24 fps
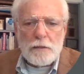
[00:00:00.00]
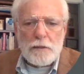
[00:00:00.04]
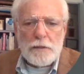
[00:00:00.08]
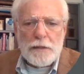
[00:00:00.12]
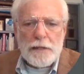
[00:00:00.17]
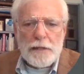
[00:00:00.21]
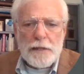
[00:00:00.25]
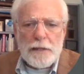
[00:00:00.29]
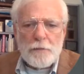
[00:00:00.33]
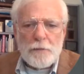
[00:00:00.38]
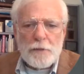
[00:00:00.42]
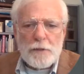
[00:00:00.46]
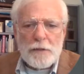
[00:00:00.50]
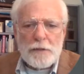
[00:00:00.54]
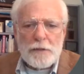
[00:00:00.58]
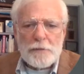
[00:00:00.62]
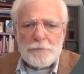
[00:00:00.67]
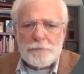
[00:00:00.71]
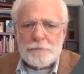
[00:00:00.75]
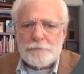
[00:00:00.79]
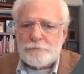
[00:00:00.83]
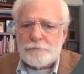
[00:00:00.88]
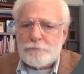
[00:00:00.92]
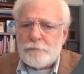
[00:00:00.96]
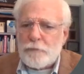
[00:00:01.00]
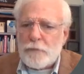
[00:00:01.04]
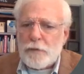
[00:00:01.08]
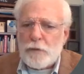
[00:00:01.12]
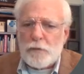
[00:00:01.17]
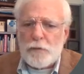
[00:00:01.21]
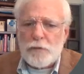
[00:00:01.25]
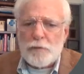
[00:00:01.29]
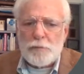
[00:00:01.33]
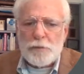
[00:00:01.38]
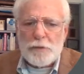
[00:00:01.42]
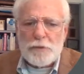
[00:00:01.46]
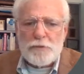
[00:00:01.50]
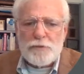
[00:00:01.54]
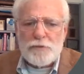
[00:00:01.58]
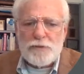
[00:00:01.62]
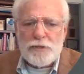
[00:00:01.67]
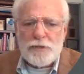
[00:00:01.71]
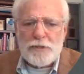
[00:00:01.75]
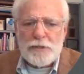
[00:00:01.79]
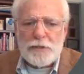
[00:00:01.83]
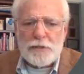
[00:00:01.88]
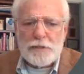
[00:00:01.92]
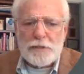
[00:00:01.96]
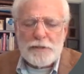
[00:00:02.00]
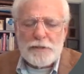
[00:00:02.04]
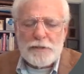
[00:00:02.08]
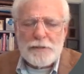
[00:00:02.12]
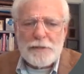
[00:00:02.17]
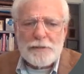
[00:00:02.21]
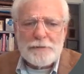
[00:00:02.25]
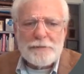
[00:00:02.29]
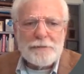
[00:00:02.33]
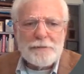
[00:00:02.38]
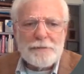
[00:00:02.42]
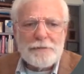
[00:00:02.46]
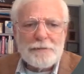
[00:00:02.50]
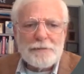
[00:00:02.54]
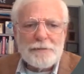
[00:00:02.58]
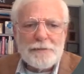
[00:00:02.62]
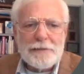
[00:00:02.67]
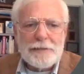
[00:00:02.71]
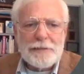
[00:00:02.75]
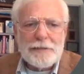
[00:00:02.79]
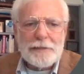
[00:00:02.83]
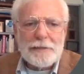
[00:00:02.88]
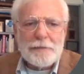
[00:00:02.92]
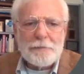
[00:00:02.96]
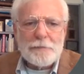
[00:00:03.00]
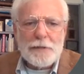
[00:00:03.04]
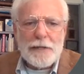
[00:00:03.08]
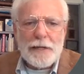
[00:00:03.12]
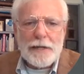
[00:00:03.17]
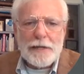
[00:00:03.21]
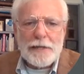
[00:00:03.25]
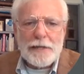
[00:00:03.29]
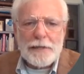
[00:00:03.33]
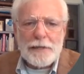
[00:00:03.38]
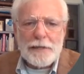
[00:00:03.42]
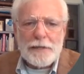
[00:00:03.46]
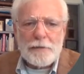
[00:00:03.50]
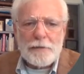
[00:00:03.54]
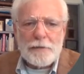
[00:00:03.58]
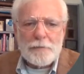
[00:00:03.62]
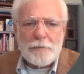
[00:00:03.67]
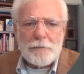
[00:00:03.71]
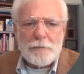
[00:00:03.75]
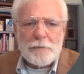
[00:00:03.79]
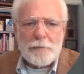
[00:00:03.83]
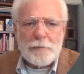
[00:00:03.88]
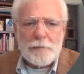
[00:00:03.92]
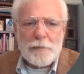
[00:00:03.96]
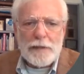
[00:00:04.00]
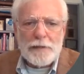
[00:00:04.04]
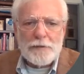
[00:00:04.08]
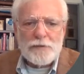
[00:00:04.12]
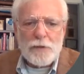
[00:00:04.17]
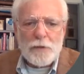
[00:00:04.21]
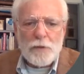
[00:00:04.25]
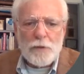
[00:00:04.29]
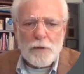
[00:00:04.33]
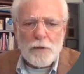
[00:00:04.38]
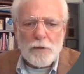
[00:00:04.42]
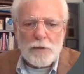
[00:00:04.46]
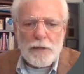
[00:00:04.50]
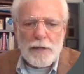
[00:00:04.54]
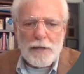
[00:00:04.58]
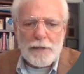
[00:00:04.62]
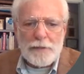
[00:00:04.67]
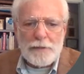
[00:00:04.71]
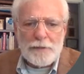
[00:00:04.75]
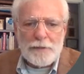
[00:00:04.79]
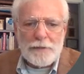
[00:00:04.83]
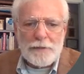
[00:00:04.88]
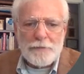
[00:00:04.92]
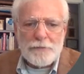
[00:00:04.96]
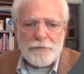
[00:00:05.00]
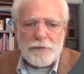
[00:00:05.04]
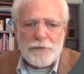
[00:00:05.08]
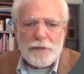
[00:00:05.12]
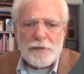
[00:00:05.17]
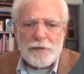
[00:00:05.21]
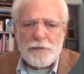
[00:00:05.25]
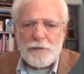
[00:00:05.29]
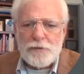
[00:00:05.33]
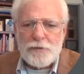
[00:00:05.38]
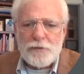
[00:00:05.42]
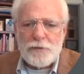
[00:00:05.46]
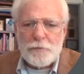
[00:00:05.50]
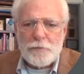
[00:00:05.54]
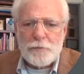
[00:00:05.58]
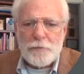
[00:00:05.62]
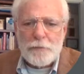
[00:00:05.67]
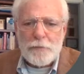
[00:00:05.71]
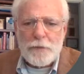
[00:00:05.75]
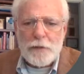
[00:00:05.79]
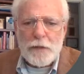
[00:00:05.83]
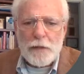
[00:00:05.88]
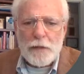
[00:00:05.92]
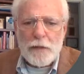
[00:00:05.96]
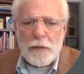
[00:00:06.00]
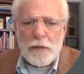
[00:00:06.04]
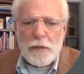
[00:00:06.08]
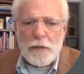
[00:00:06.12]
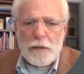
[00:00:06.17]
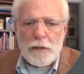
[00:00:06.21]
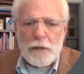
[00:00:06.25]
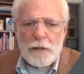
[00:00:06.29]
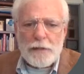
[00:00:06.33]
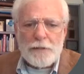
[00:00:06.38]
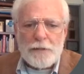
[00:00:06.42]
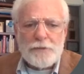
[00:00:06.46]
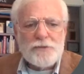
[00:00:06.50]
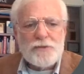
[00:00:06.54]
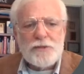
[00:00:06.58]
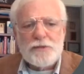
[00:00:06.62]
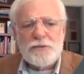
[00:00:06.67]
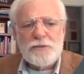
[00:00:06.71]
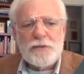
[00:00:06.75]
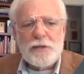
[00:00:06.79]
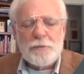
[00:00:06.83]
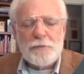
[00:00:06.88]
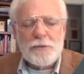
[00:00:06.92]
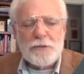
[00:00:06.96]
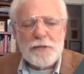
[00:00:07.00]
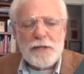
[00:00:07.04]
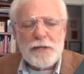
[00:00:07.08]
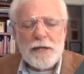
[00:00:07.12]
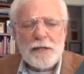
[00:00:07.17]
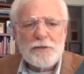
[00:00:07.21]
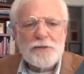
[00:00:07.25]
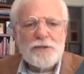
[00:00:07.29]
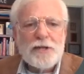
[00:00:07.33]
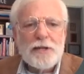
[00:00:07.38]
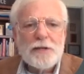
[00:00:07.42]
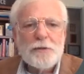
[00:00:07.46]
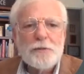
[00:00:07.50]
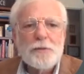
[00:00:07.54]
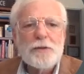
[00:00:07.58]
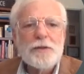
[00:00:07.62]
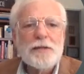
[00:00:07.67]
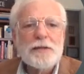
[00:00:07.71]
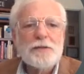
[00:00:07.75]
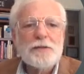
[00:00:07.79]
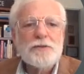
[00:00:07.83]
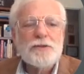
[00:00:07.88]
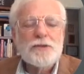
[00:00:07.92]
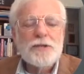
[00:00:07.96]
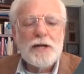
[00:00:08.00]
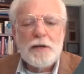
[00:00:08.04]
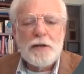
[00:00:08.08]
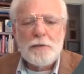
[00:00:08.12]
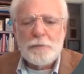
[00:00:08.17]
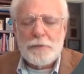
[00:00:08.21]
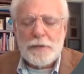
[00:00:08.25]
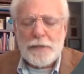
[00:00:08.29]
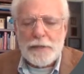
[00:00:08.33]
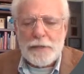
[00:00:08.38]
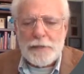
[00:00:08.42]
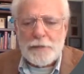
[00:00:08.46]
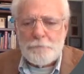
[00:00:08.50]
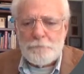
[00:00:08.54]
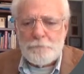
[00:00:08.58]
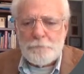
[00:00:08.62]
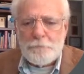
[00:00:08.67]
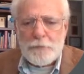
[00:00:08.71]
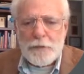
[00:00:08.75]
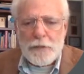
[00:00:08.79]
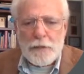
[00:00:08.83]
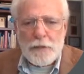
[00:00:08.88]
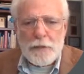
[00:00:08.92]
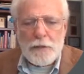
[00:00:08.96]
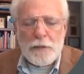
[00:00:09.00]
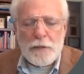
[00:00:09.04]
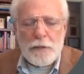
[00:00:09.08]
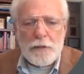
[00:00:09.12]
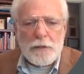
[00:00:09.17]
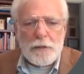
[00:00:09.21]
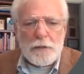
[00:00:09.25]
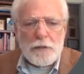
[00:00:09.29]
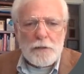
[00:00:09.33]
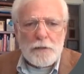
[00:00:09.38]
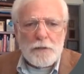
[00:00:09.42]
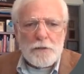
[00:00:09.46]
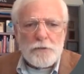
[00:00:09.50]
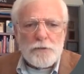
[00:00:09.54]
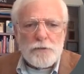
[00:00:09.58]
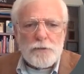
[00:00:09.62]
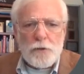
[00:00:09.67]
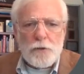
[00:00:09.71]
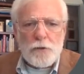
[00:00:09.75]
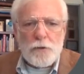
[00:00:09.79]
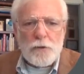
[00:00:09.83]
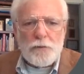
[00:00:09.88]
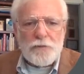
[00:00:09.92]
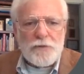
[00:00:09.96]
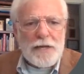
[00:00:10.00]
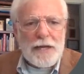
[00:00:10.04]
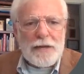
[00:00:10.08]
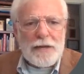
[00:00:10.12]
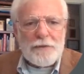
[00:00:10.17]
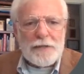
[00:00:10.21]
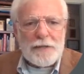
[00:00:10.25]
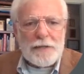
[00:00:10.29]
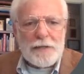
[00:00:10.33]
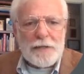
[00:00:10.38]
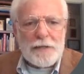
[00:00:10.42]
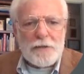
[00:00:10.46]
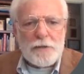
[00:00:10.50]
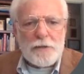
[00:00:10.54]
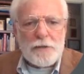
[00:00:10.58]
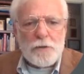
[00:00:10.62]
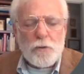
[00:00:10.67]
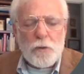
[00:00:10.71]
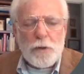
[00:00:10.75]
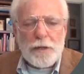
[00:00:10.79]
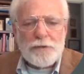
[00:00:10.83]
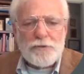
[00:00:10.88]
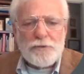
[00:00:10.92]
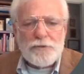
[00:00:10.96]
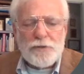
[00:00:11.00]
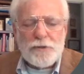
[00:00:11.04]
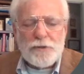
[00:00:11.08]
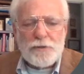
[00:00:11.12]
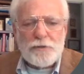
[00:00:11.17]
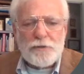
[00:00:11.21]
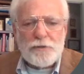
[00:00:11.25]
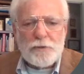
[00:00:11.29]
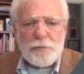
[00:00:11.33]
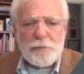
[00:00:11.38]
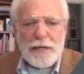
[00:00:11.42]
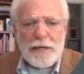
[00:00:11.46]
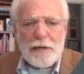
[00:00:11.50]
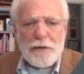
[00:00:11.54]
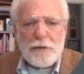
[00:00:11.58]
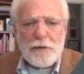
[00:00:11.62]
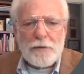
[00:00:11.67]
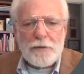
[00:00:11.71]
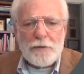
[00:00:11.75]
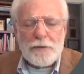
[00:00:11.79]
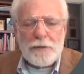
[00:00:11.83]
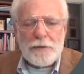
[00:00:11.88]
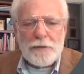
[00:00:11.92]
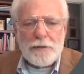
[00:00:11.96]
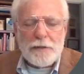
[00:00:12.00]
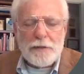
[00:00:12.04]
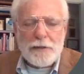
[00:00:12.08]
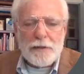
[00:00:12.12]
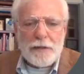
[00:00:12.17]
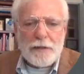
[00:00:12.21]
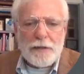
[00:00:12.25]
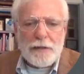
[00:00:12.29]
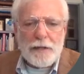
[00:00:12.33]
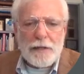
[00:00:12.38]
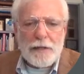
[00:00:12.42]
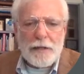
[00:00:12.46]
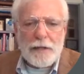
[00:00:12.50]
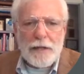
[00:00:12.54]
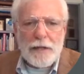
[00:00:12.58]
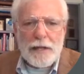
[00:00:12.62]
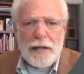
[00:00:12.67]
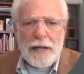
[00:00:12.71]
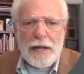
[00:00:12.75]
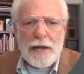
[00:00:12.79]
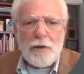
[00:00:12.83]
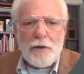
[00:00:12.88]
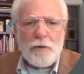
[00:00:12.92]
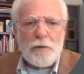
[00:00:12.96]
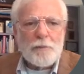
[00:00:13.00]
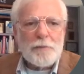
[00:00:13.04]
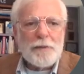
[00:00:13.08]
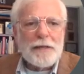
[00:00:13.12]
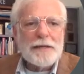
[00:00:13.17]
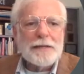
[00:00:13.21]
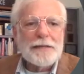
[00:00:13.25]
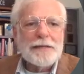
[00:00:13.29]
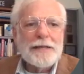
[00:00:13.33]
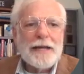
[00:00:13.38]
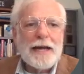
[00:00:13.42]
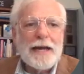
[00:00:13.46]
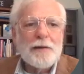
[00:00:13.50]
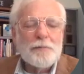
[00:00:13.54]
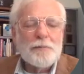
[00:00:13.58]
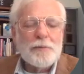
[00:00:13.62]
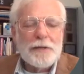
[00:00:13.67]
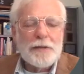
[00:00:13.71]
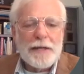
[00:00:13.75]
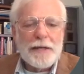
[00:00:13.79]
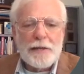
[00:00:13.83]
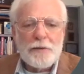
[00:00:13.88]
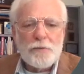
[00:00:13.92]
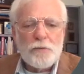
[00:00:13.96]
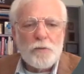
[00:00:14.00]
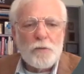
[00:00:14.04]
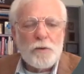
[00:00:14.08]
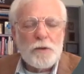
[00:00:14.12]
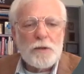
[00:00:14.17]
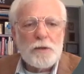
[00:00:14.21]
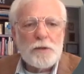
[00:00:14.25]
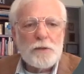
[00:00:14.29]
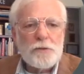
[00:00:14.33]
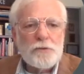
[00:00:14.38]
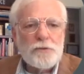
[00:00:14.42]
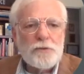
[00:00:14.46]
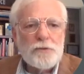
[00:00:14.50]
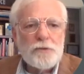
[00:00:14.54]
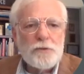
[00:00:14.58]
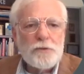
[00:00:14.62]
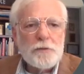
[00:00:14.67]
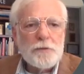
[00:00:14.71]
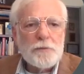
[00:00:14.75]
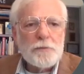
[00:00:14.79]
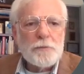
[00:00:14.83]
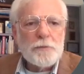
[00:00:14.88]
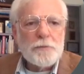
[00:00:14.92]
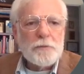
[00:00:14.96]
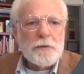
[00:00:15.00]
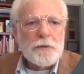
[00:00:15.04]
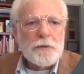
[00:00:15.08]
Okay, well, with Blue Shield, it doesn't seem like it makes a whole lot of difference. It's just something you got to check with each company. So if you have any other questions about how a Medigap plan works,